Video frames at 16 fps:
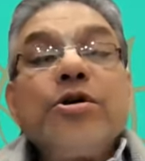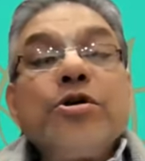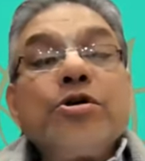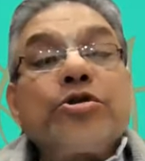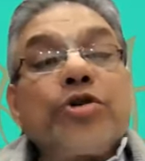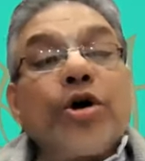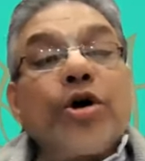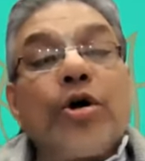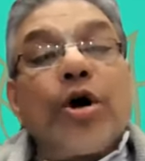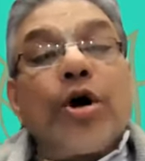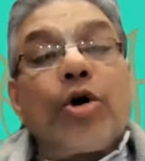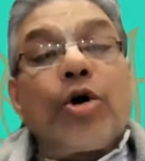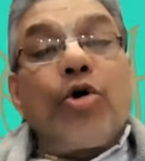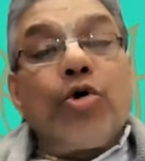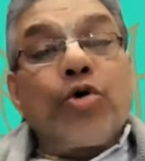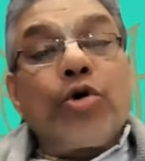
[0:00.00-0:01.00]
So,
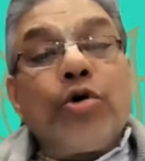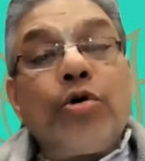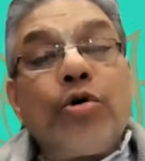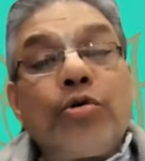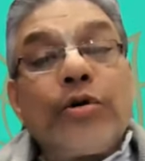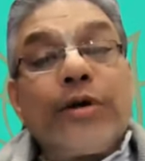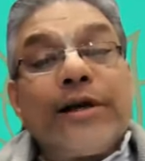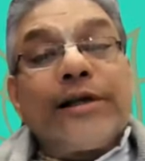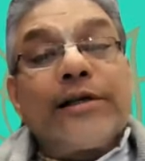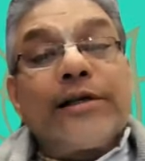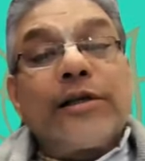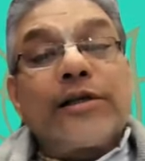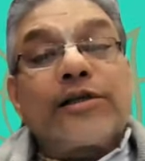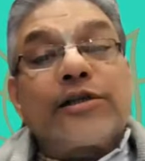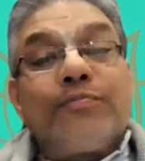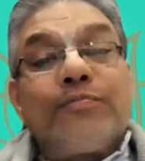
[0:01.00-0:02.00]
Guru
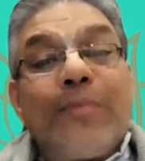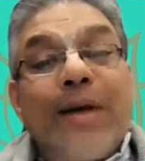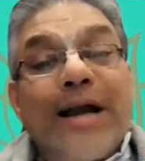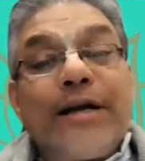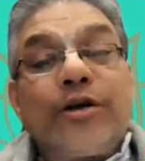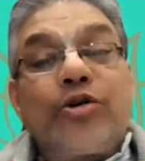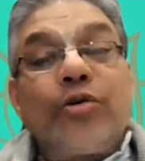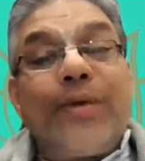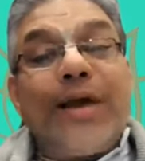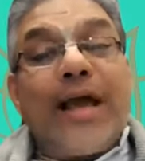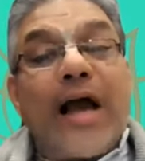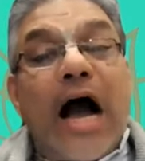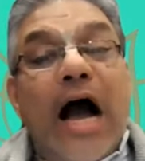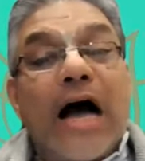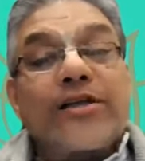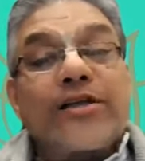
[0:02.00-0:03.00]
is meant to be
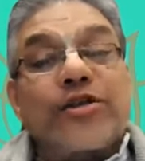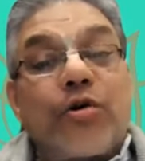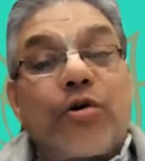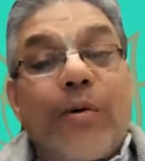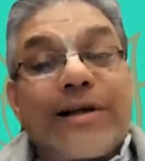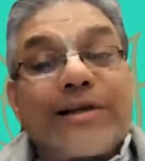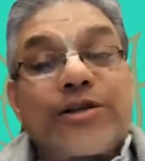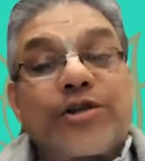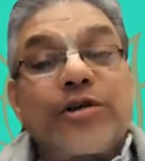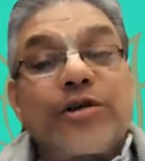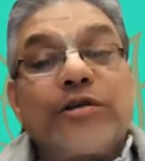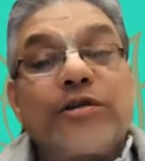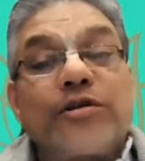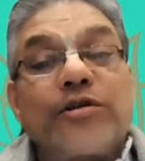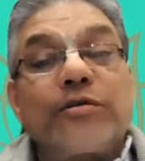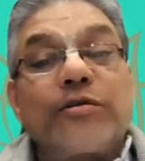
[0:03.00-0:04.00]
asked
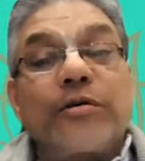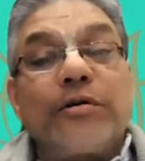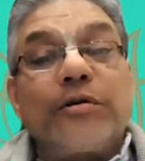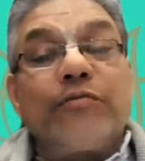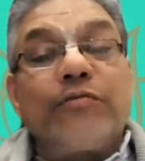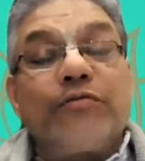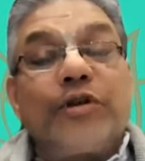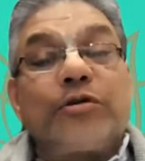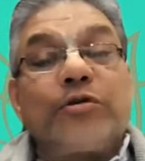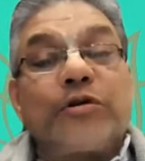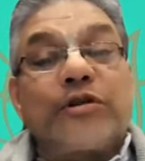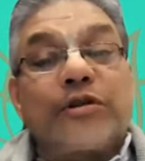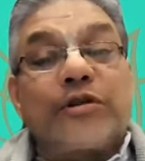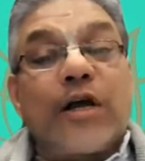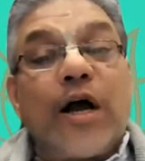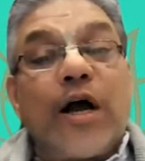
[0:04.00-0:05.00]
questions. We should
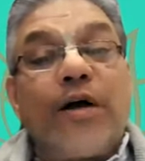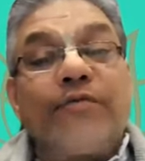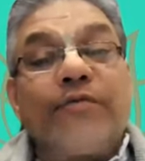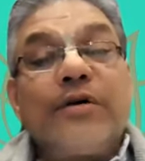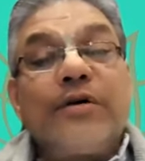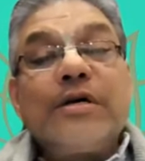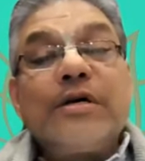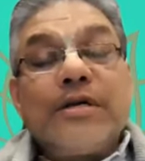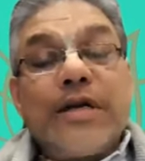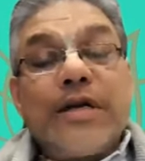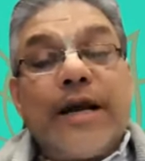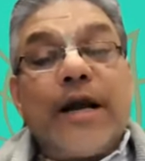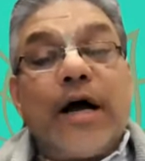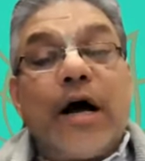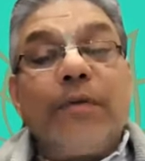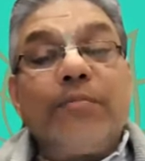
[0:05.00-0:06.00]
serve
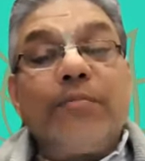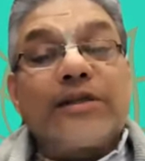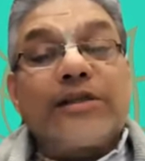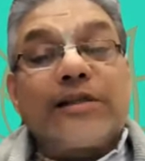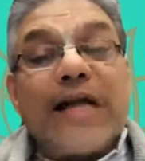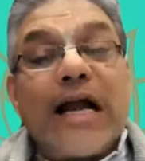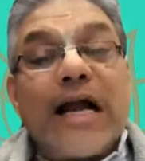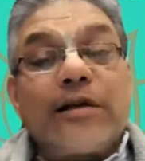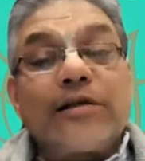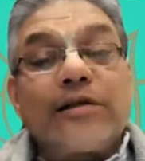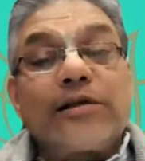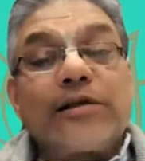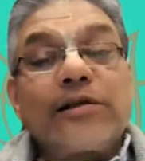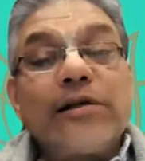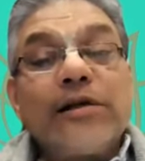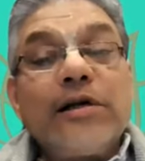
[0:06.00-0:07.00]
in a humble
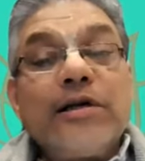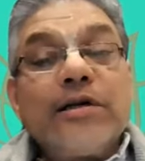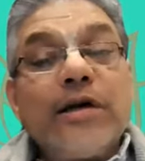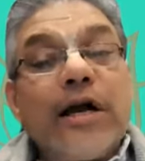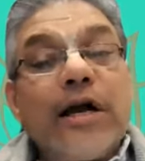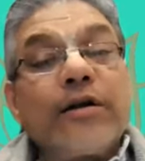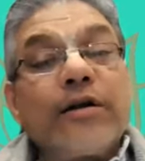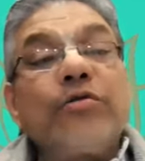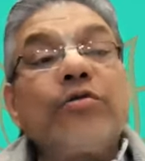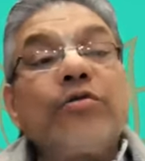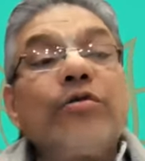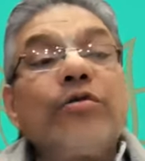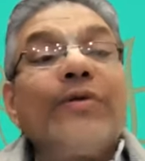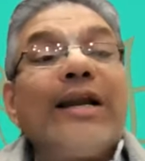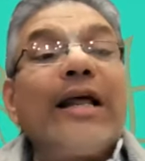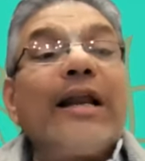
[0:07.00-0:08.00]
status, and
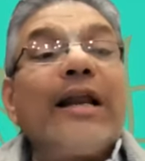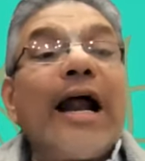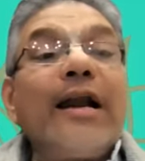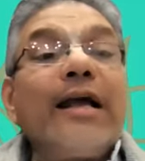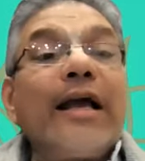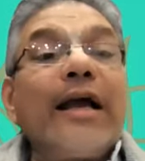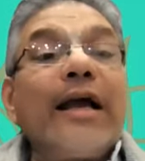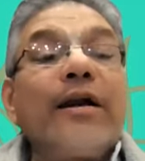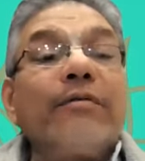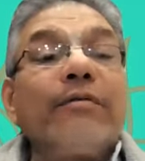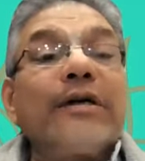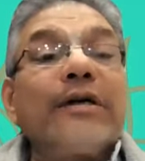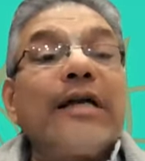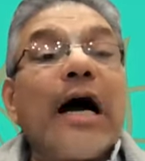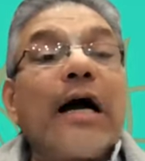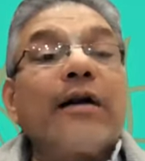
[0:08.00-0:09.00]
Guru will eradicate
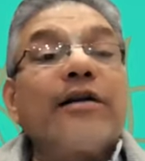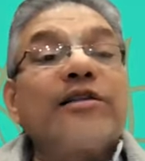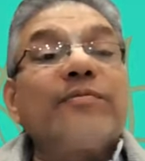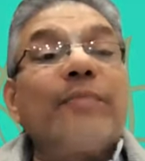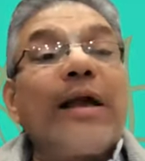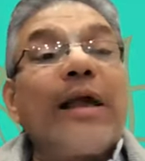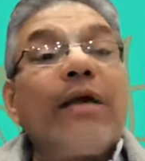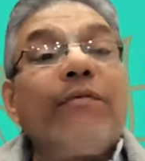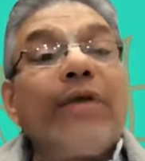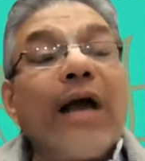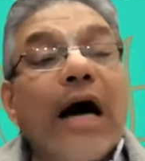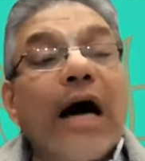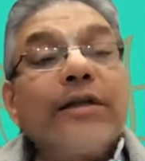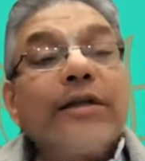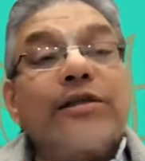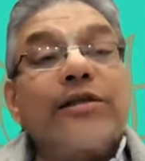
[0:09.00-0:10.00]
our darkness by giving
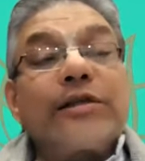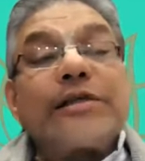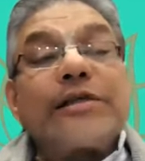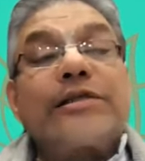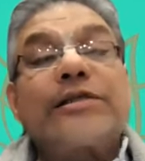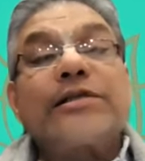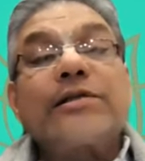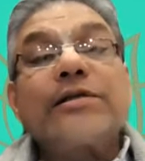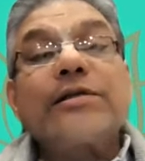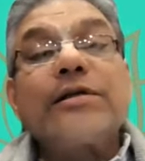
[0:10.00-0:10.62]
answers.